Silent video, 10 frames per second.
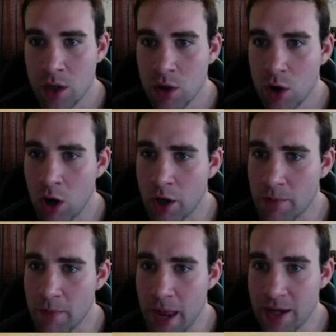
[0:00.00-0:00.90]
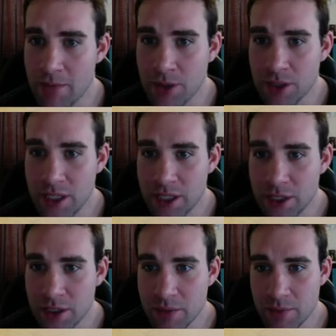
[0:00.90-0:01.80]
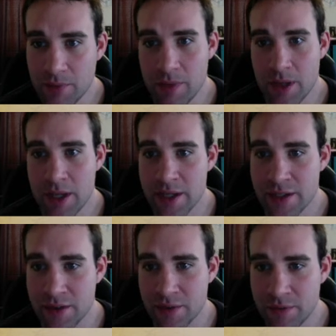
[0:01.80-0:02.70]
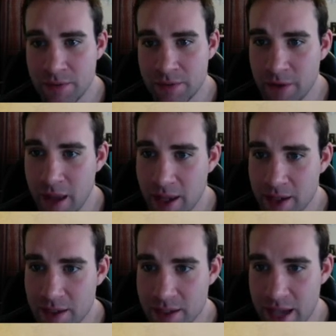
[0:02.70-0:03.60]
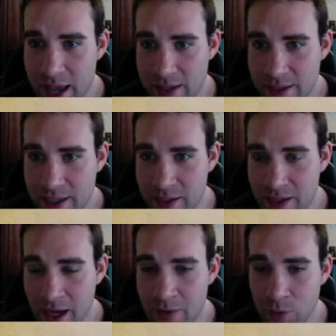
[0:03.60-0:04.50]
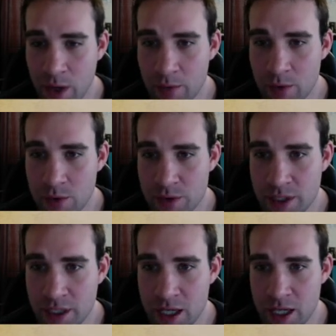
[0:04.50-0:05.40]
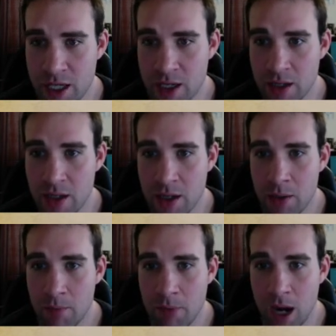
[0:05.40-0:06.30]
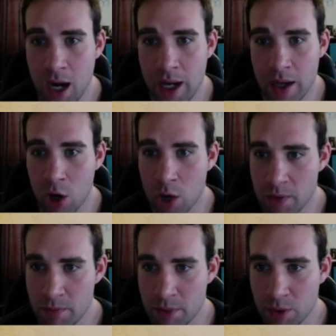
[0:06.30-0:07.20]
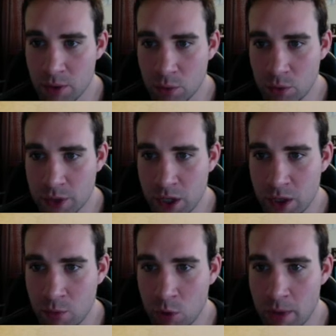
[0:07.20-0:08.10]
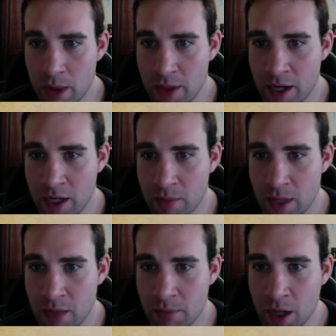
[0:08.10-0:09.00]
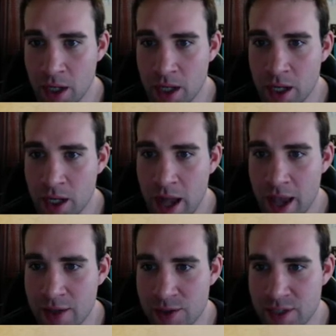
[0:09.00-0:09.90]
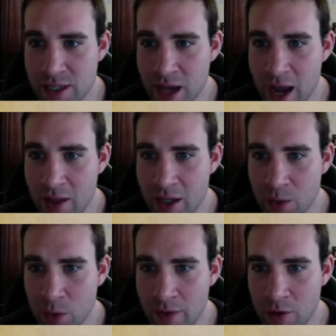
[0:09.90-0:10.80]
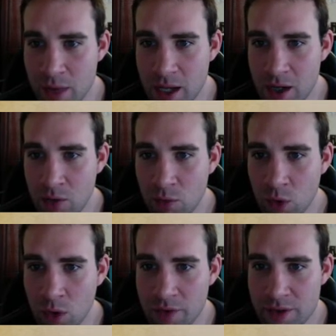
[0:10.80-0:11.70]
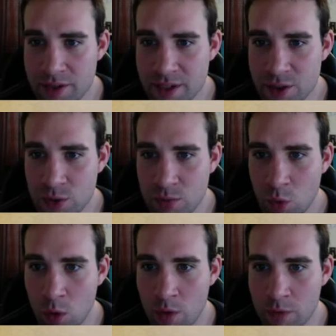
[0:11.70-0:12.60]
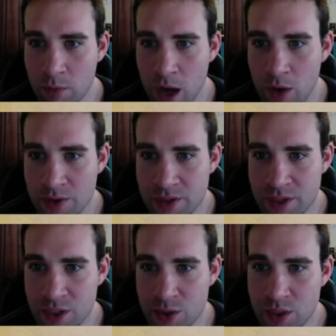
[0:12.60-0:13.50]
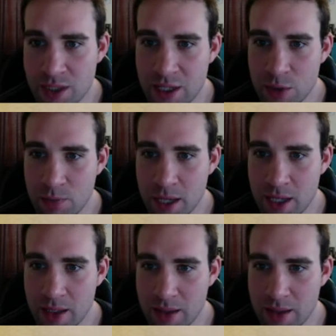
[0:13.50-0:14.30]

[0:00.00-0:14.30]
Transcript: Our command ability here is fantastic and kind of what I'm using in my army build. We'll talk more about that in a minute, but as you see the highlighted, whenever you make a roll of a 6 or more for models in the unit that you pick,